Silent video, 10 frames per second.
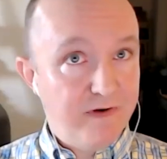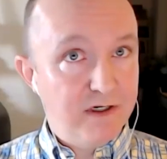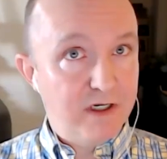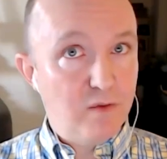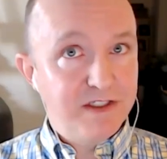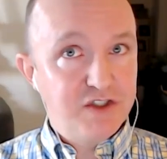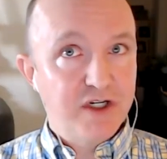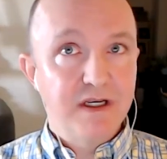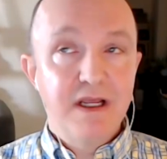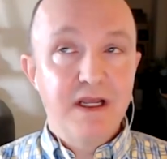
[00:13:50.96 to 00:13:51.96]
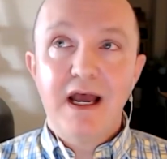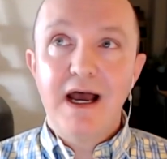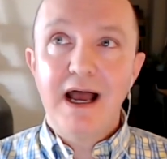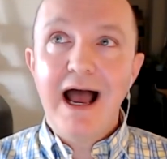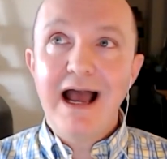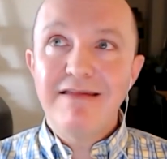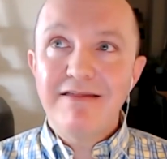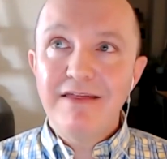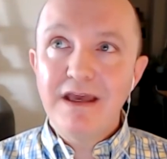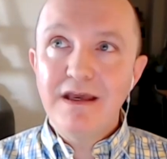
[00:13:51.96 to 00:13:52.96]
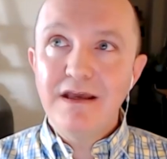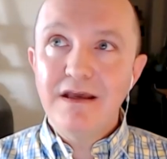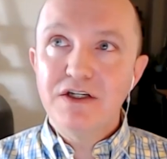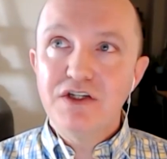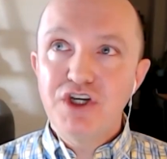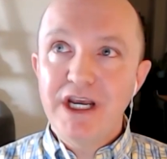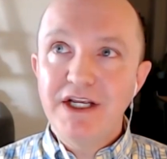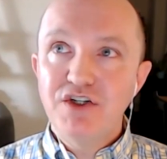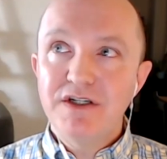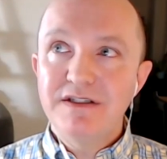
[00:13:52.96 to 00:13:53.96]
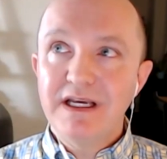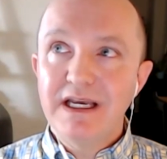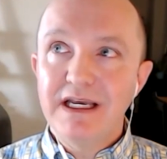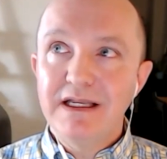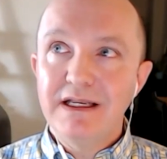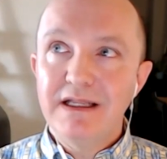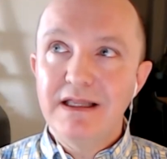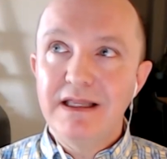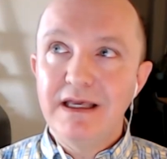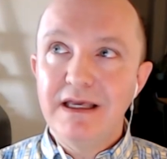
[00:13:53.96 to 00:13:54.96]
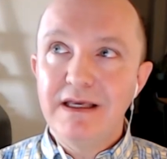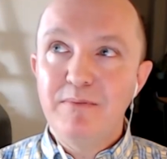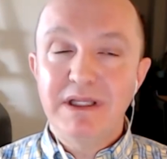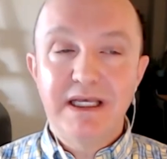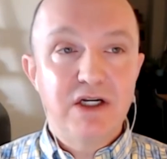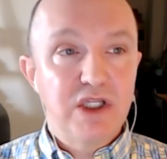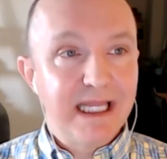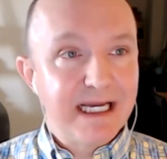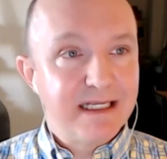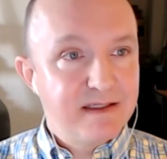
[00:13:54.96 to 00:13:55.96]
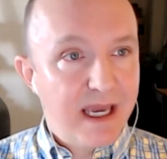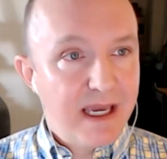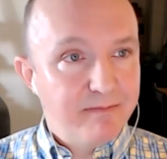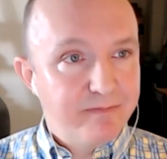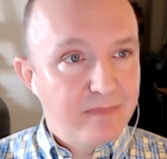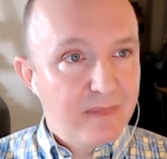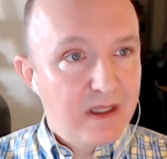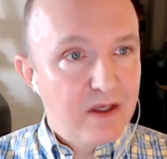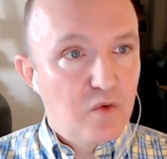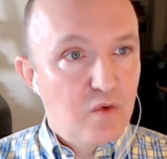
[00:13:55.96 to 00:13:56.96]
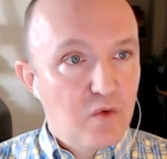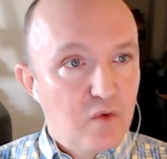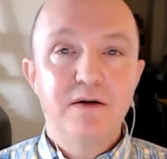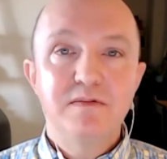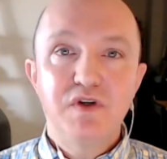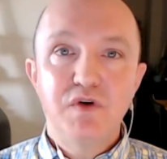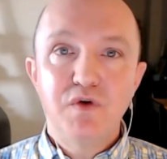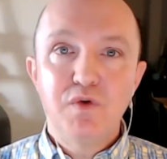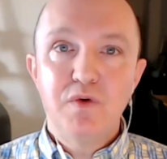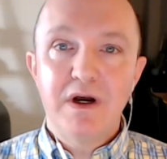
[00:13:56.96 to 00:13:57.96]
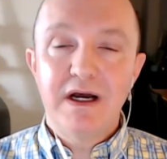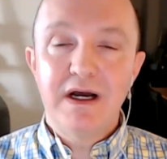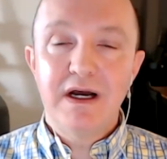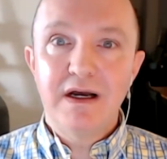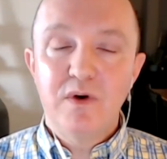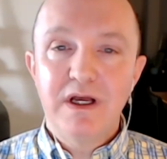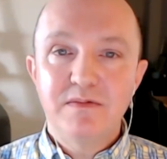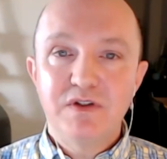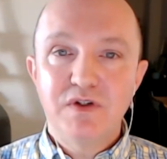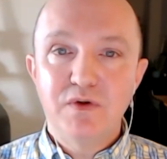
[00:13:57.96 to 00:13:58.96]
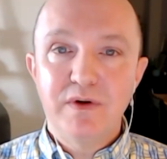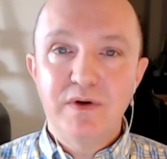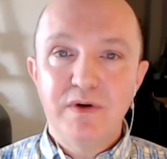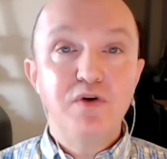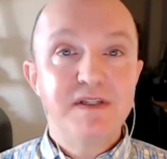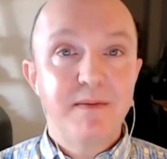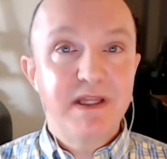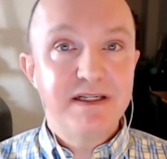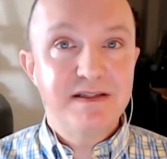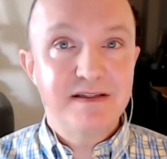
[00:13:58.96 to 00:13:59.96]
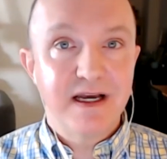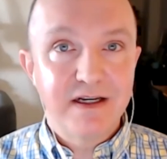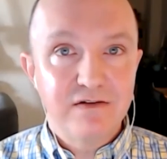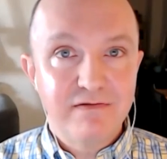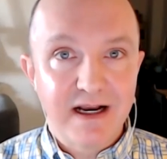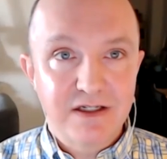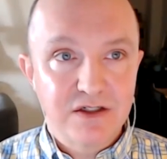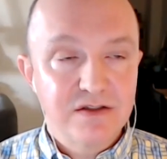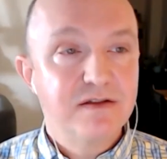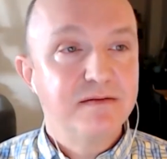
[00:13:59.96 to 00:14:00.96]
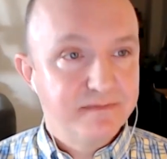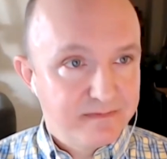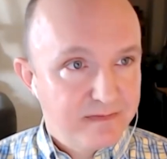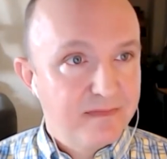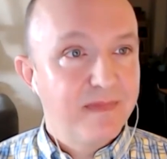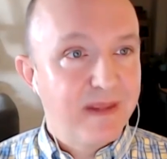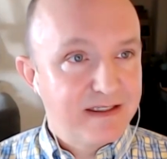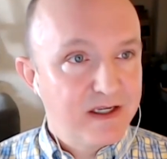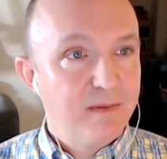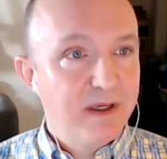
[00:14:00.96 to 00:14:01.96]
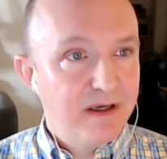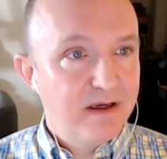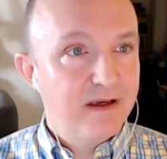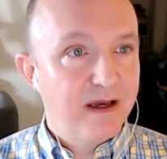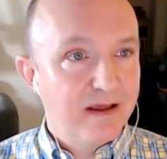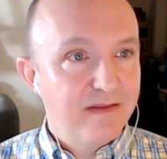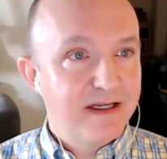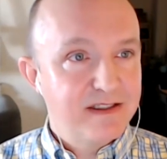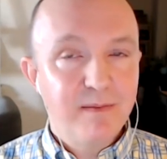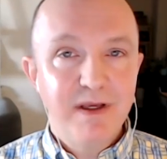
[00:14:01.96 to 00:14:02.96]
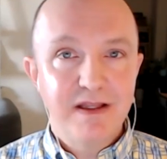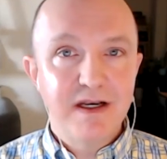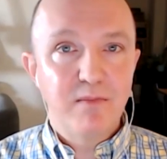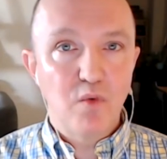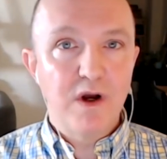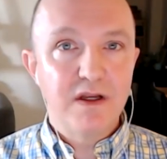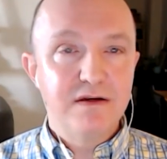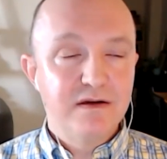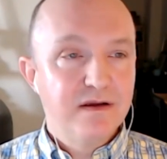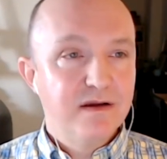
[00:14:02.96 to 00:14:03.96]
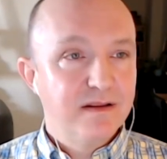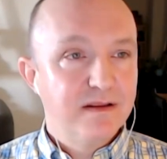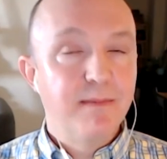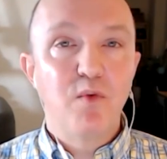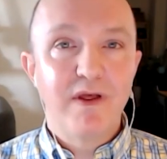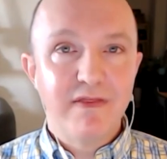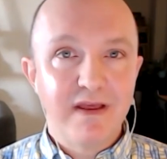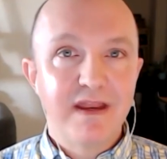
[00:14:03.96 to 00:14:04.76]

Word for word: very good question. Uh, I think changes in the political landscape will help to uh, will help to improve some of these societal factors. That's going to be uh, that's going to be the number one the number one thing